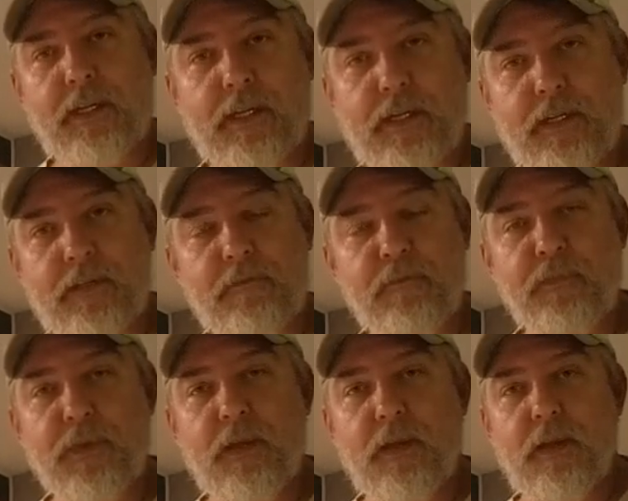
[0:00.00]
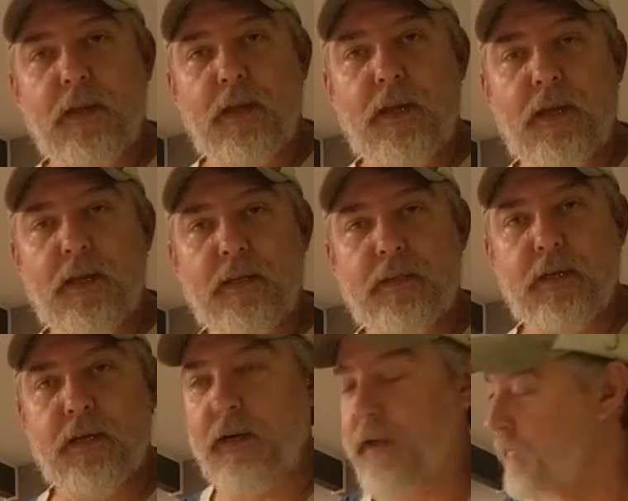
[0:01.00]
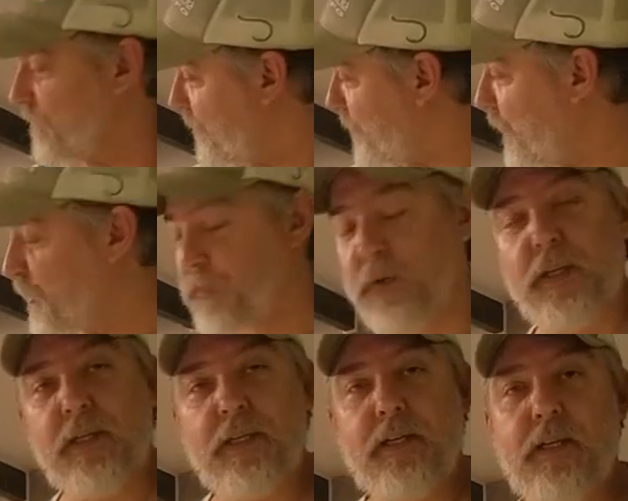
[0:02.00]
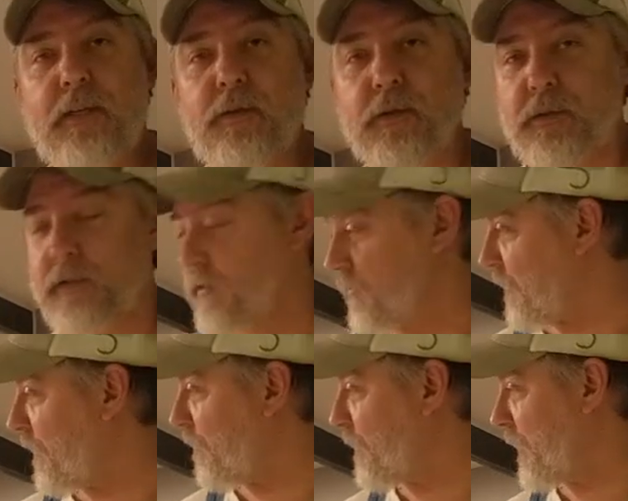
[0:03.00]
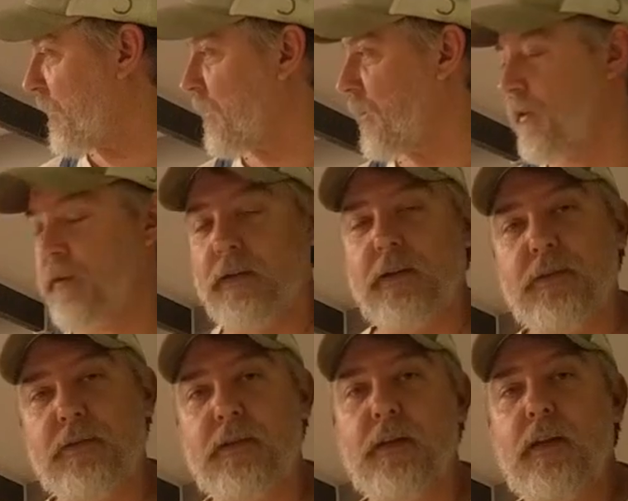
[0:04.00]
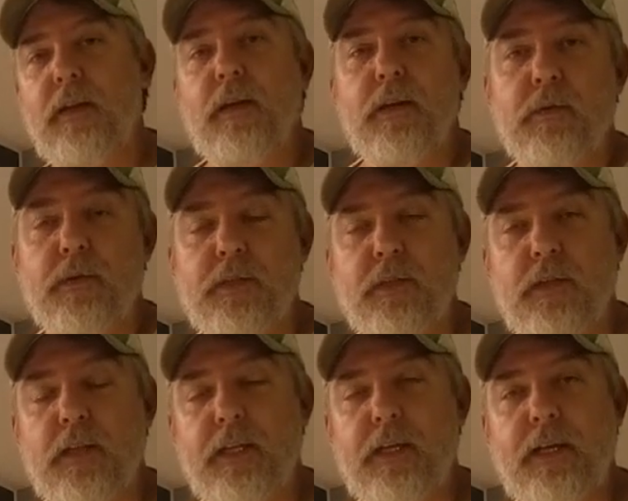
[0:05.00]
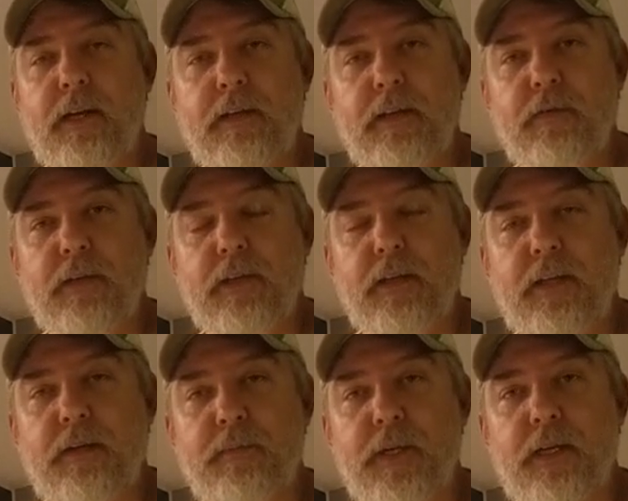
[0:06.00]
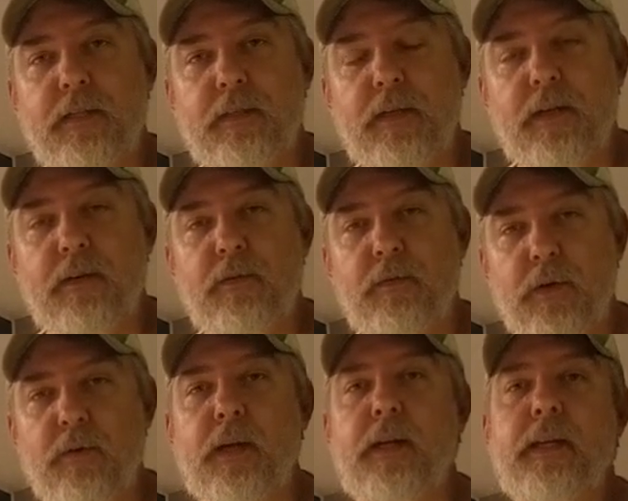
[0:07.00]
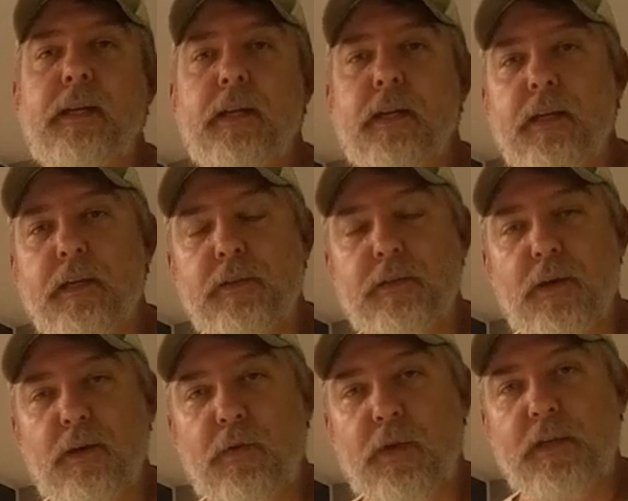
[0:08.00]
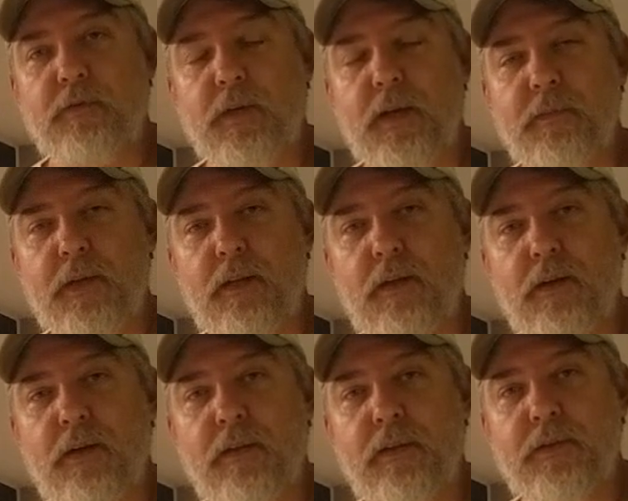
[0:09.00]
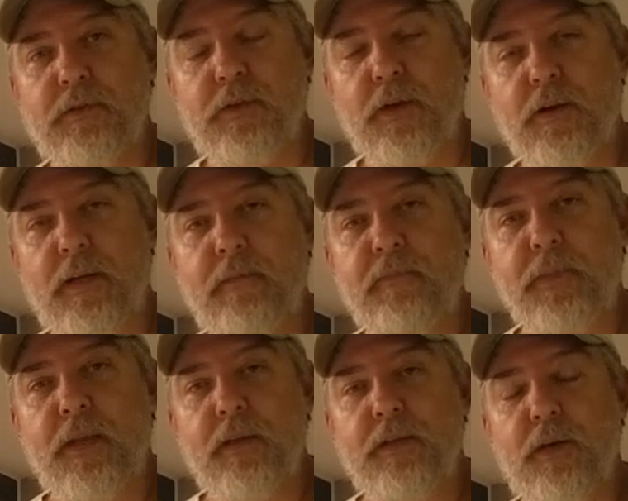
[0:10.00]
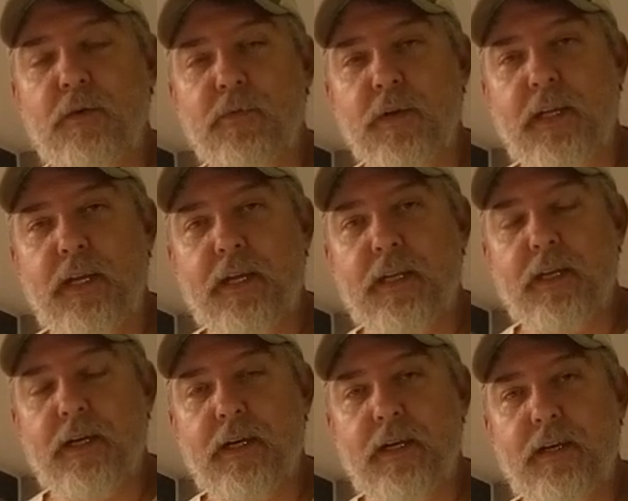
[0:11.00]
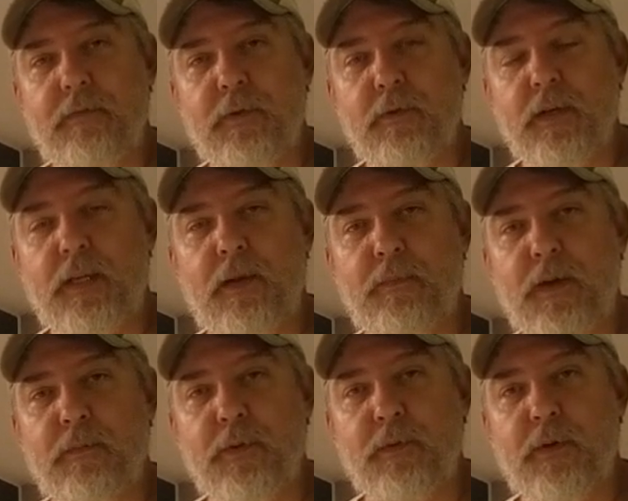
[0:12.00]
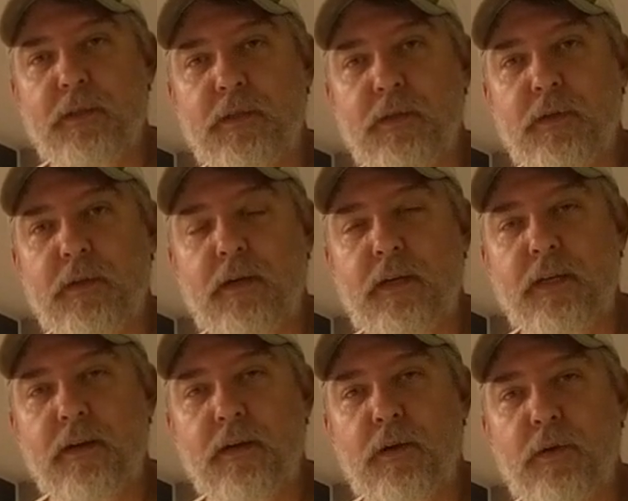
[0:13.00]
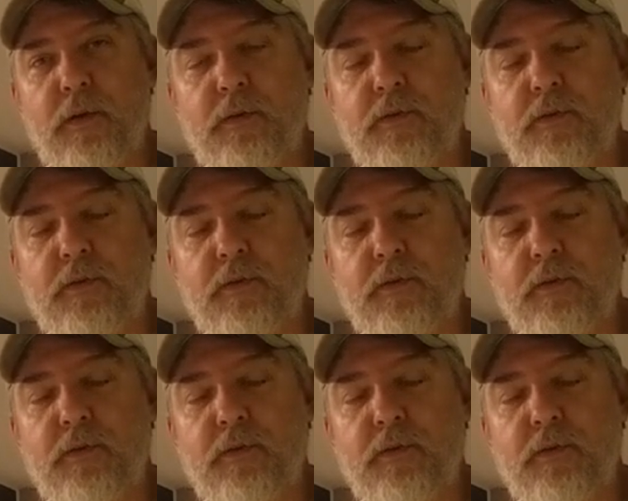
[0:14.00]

in, and looks pretty good. Of course, there's a little bit of clutter because we're still cleaning out and everything, but we're ready. So thanks for coming along on this journey. Don't forget, if you want to keep up with what's going on here at Old Oaks